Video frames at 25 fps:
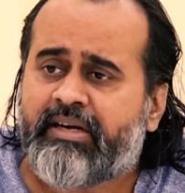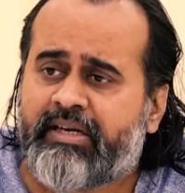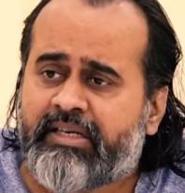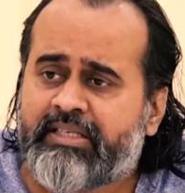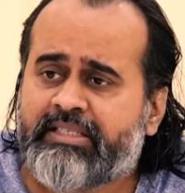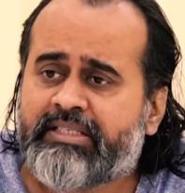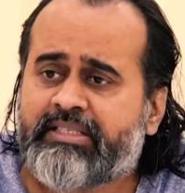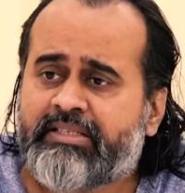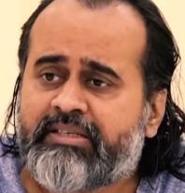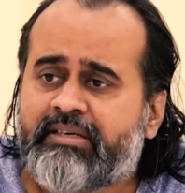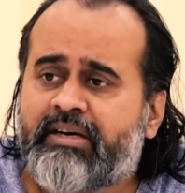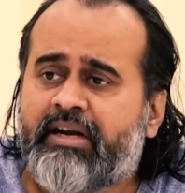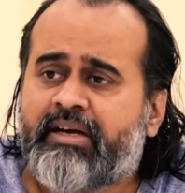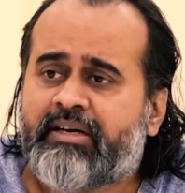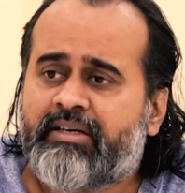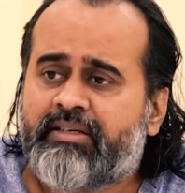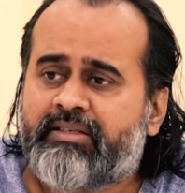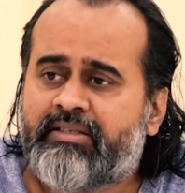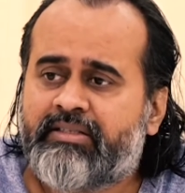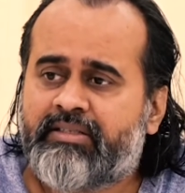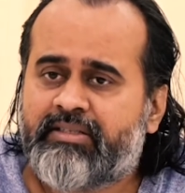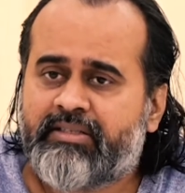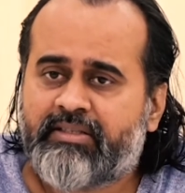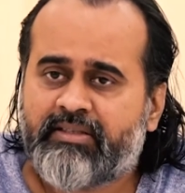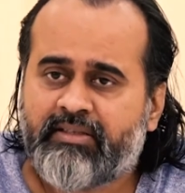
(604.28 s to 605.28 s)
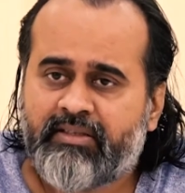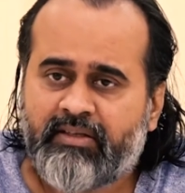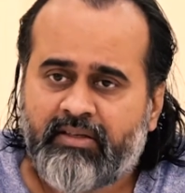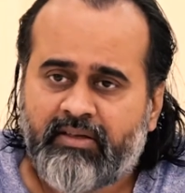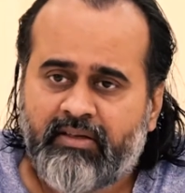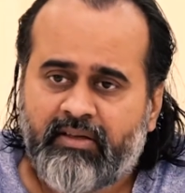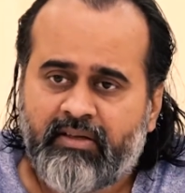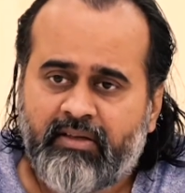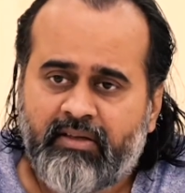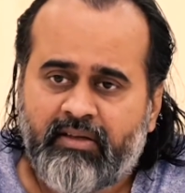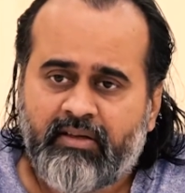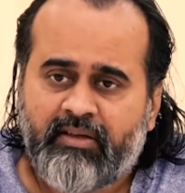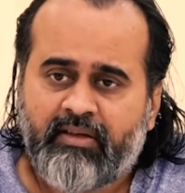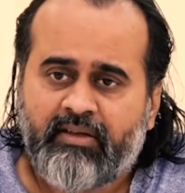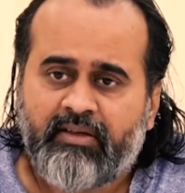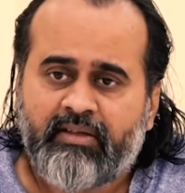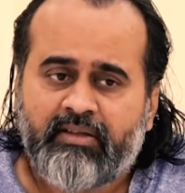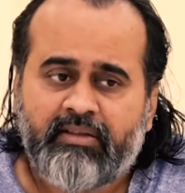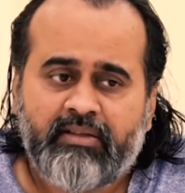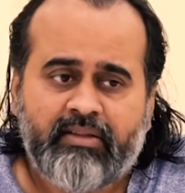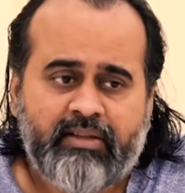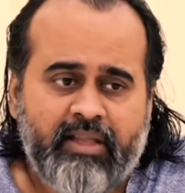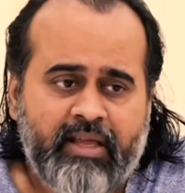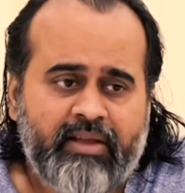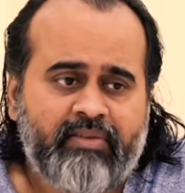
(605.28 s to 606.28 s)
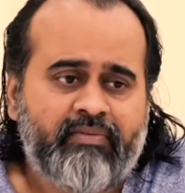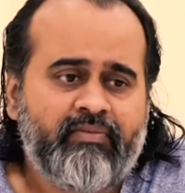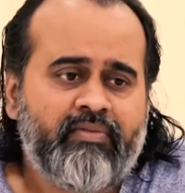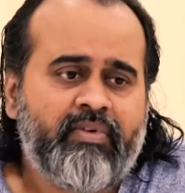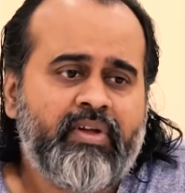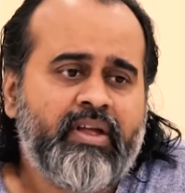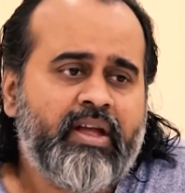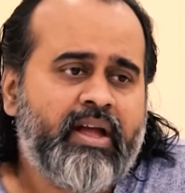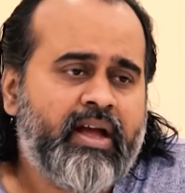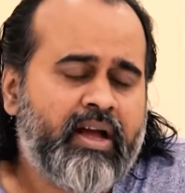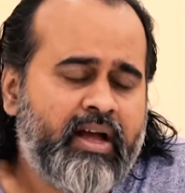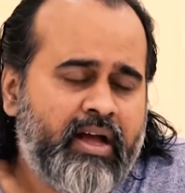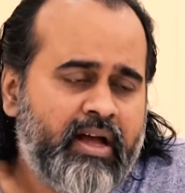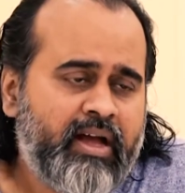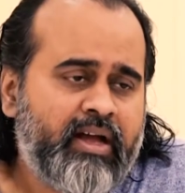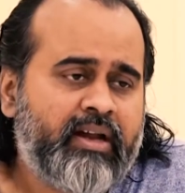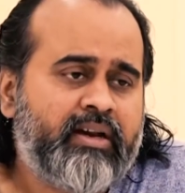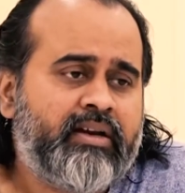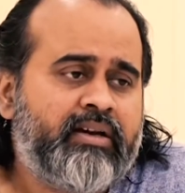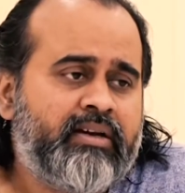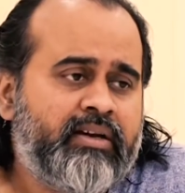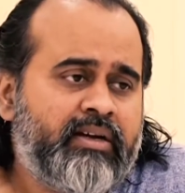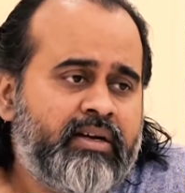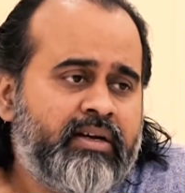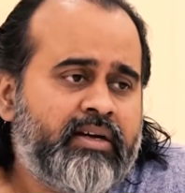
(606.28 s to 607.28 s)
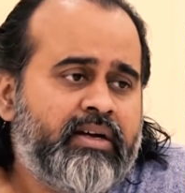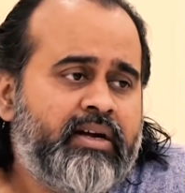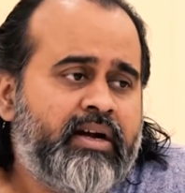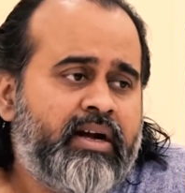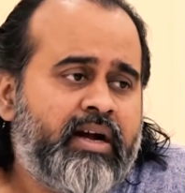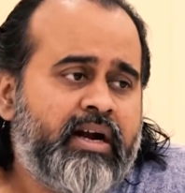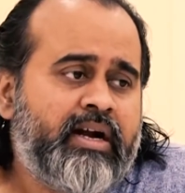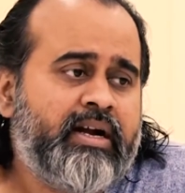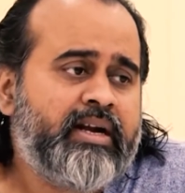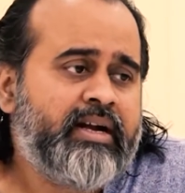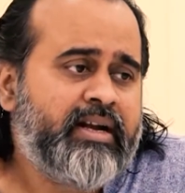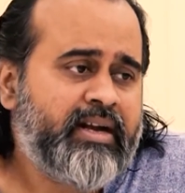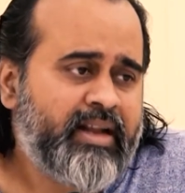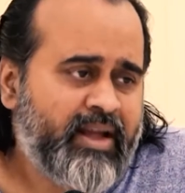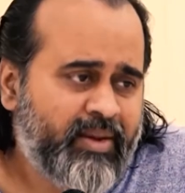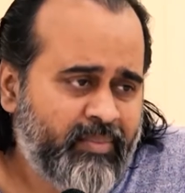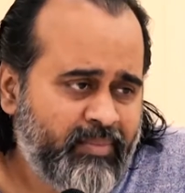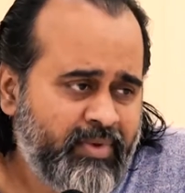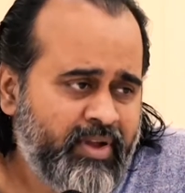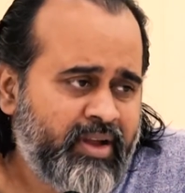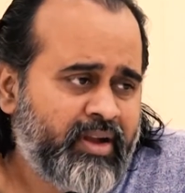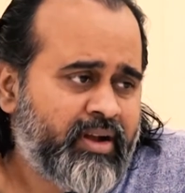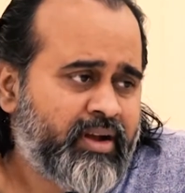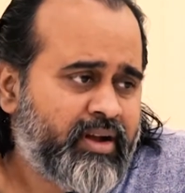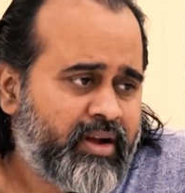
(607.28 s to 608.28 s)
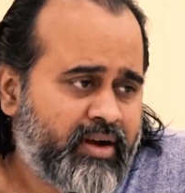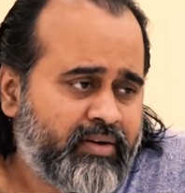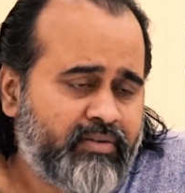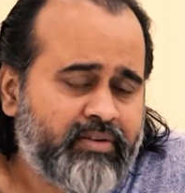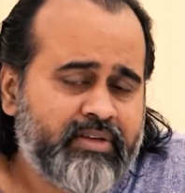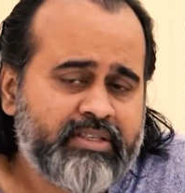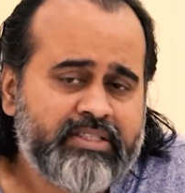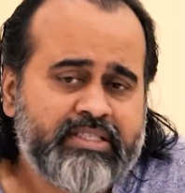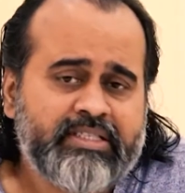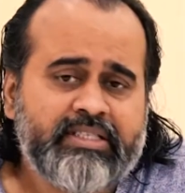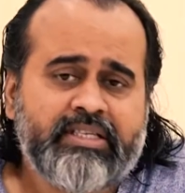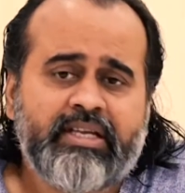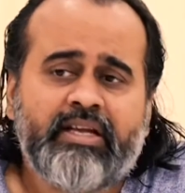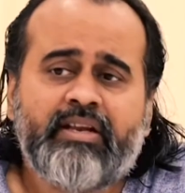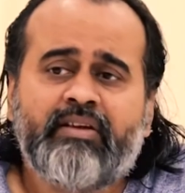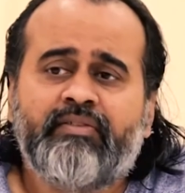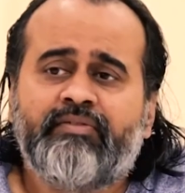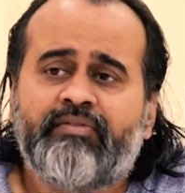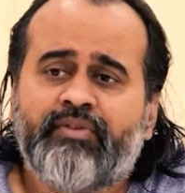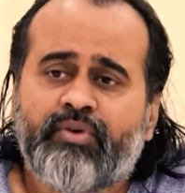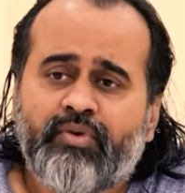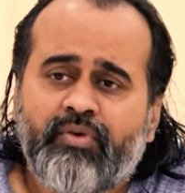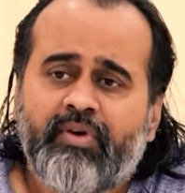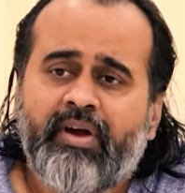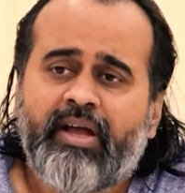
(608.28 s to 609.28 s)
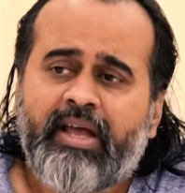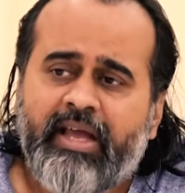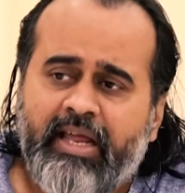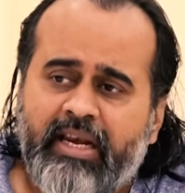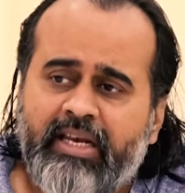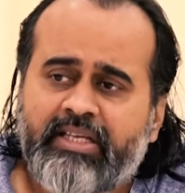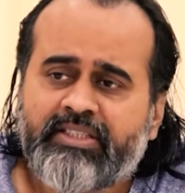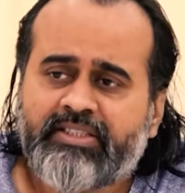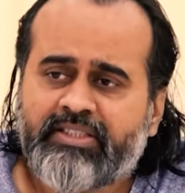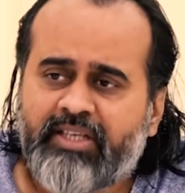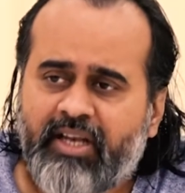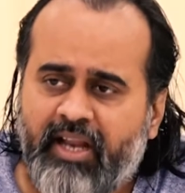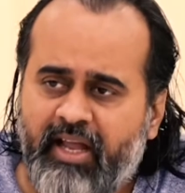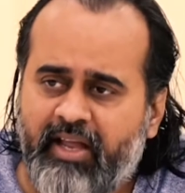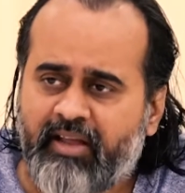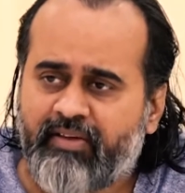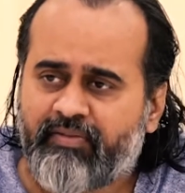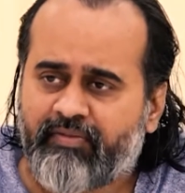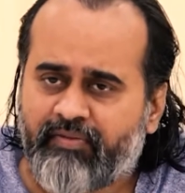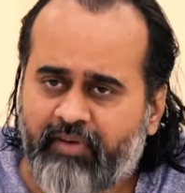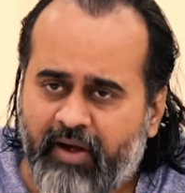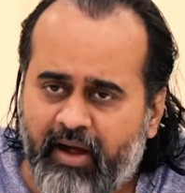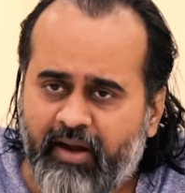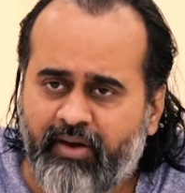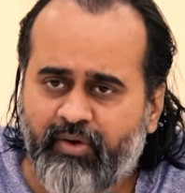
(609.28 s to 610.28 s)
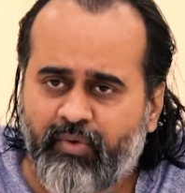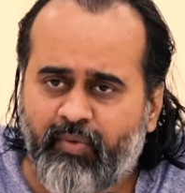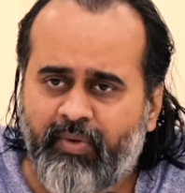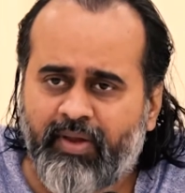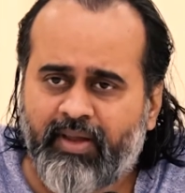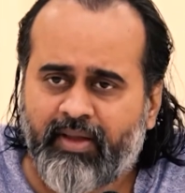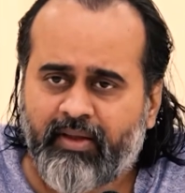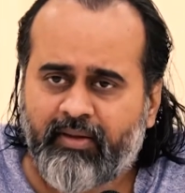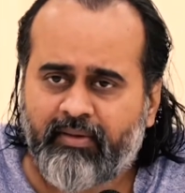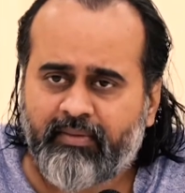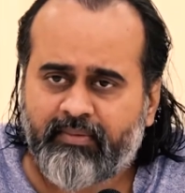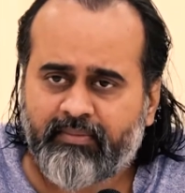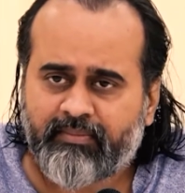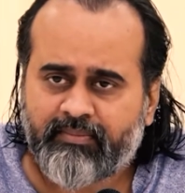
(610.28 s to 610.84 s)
destructs, then we are condemning ourselves to a hellish life, aren't we?